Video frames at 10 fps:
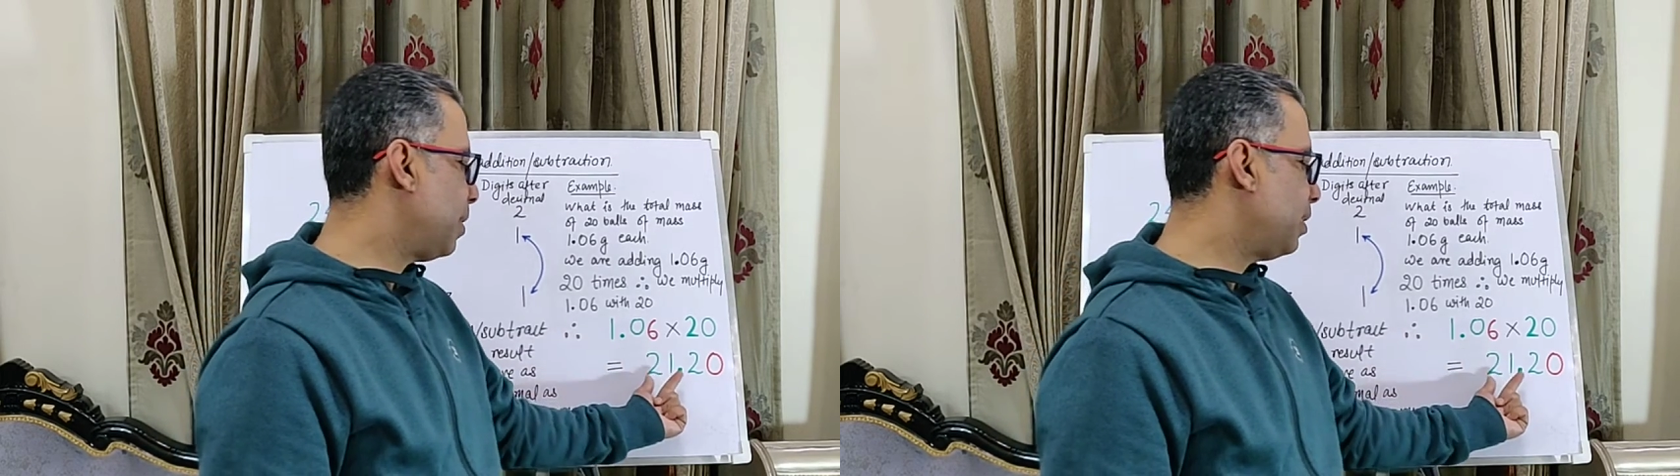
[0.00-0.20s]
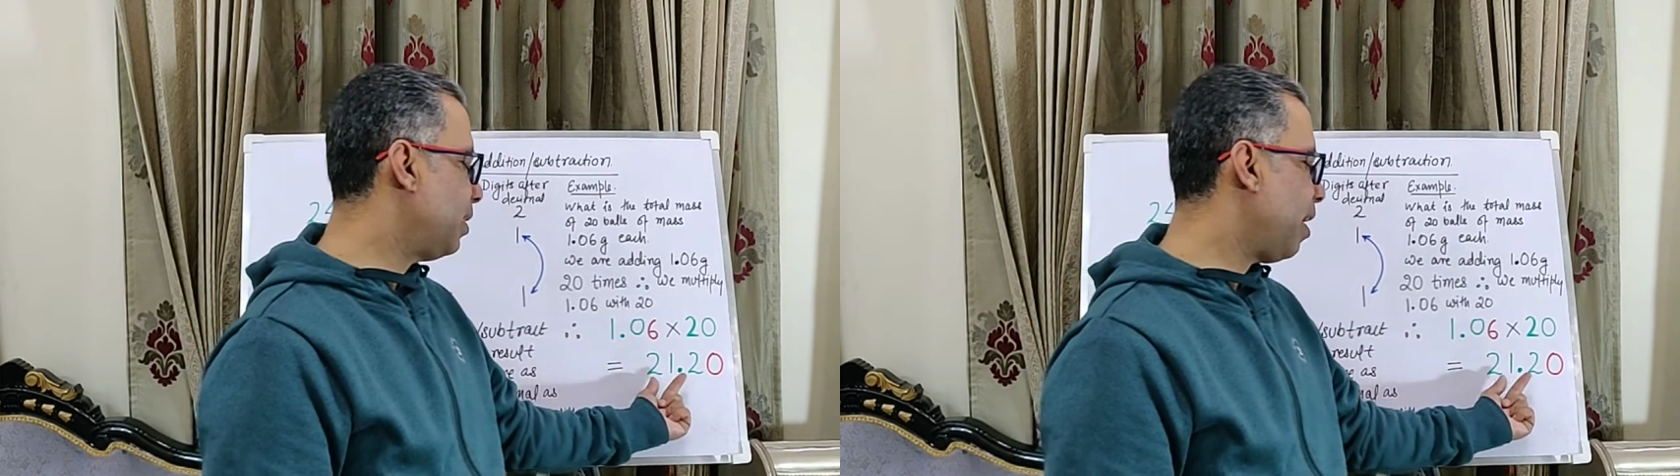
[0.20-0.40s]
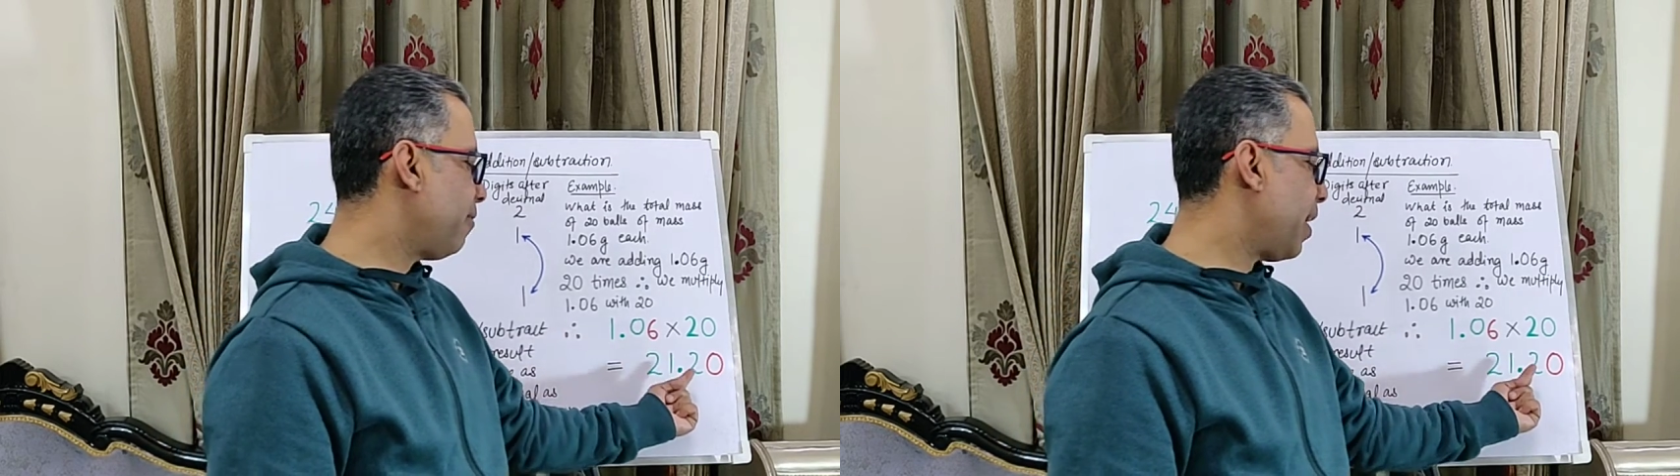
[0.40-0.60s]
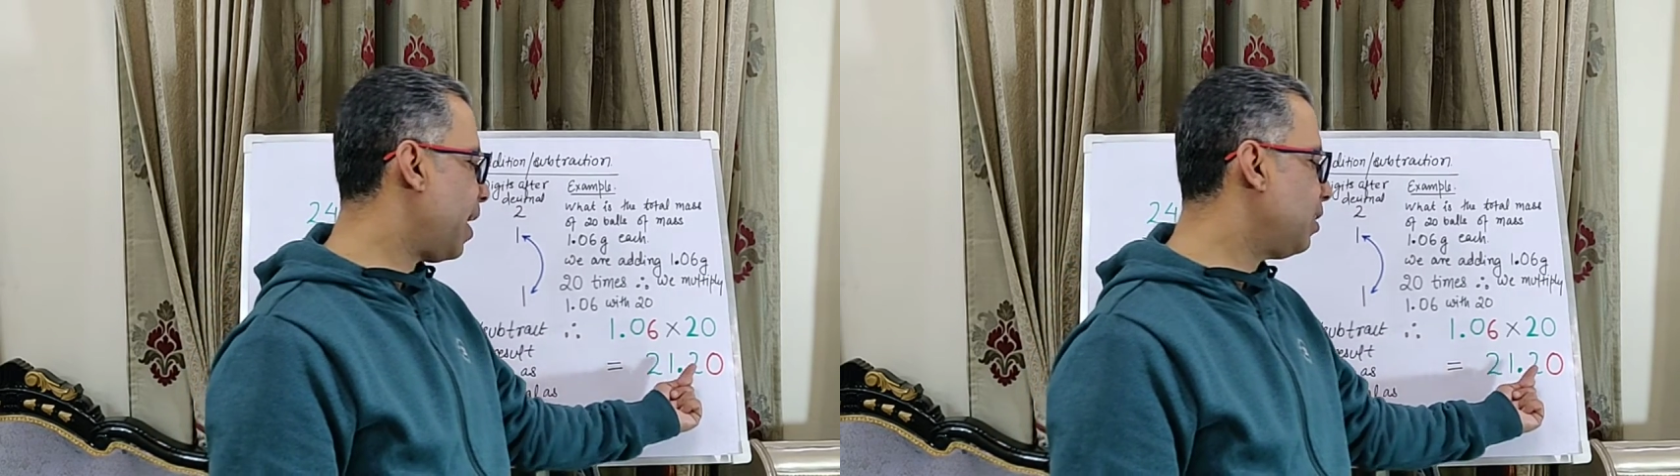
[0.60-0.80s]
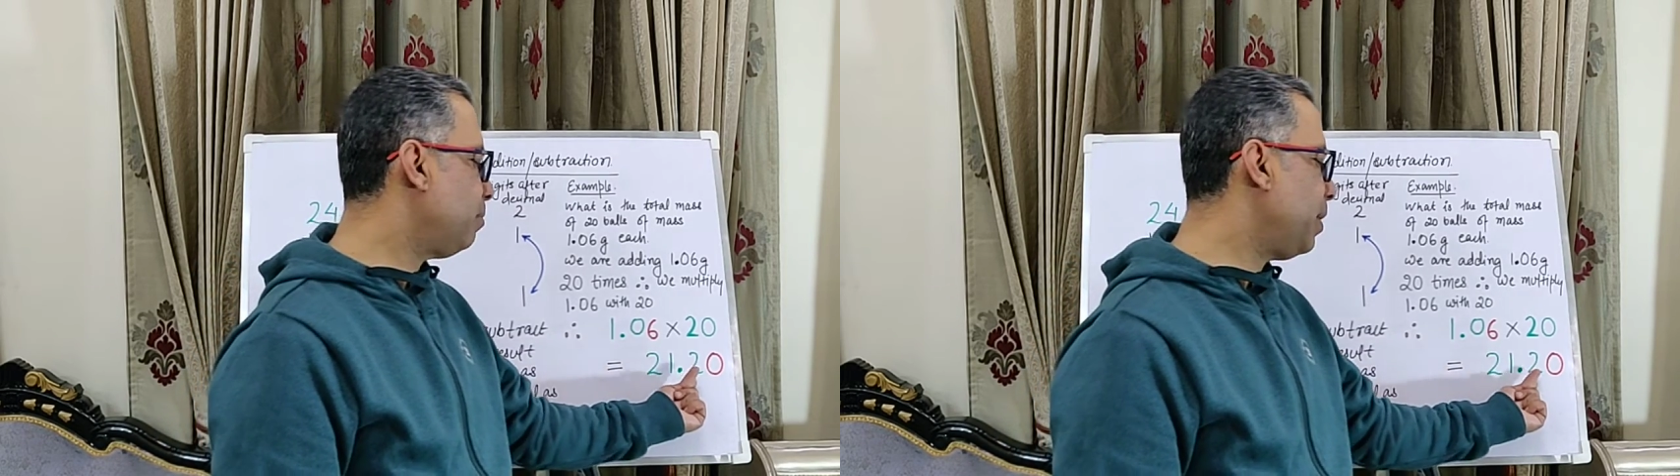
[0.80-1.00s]
must have
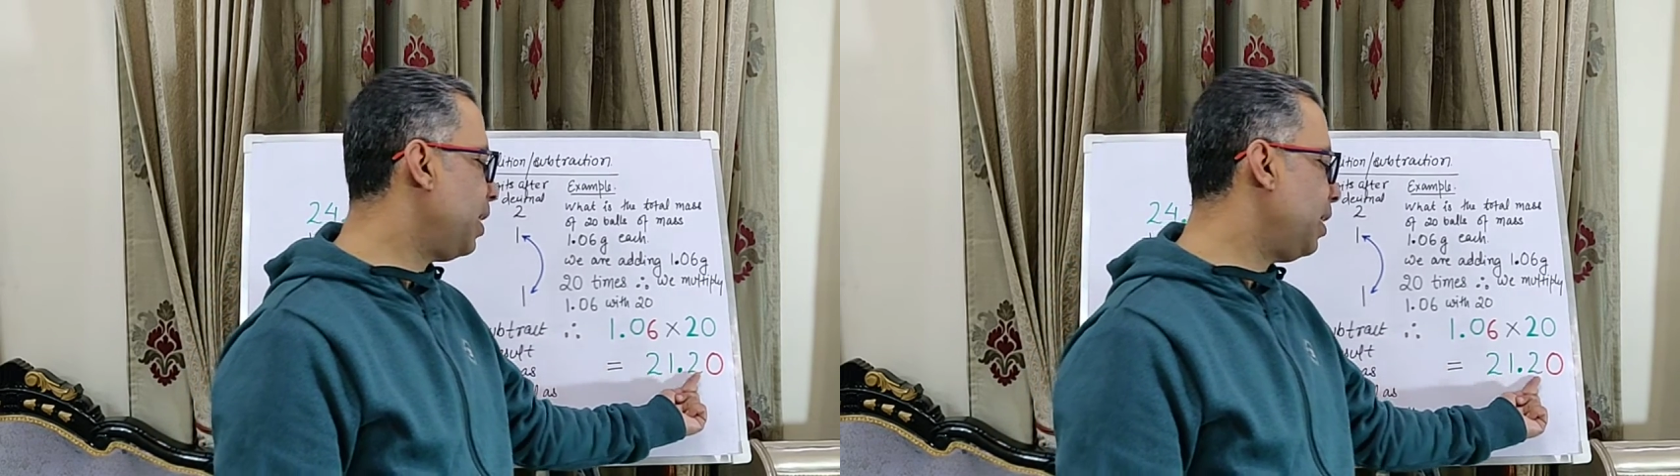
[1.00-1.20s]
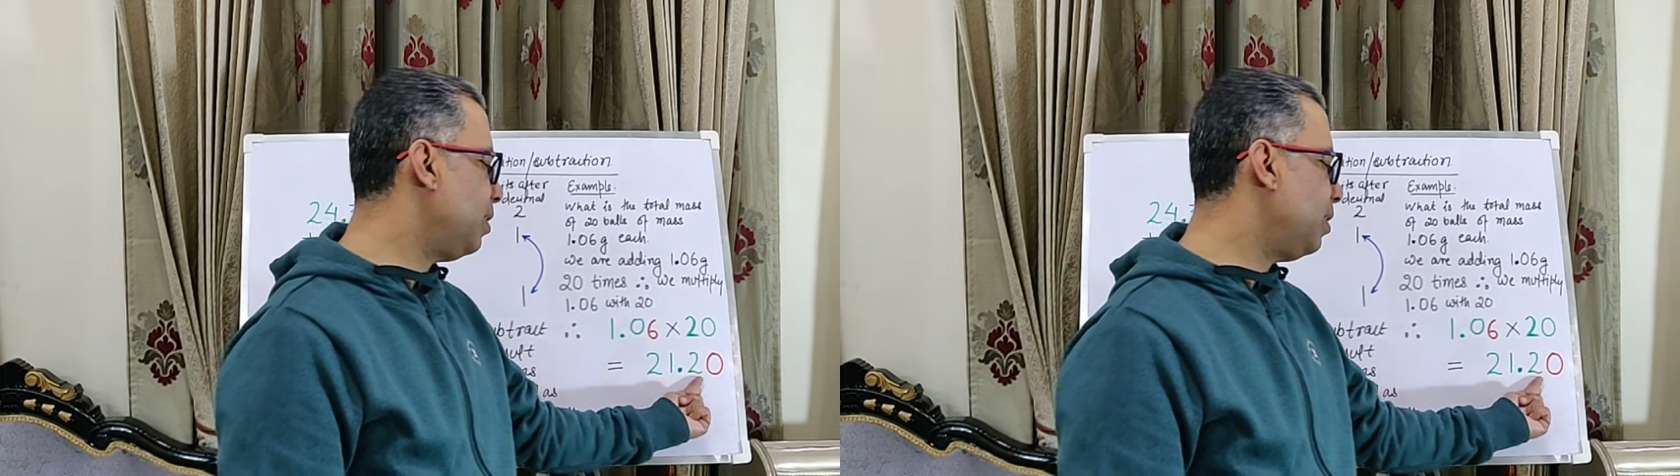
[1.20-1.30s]
as many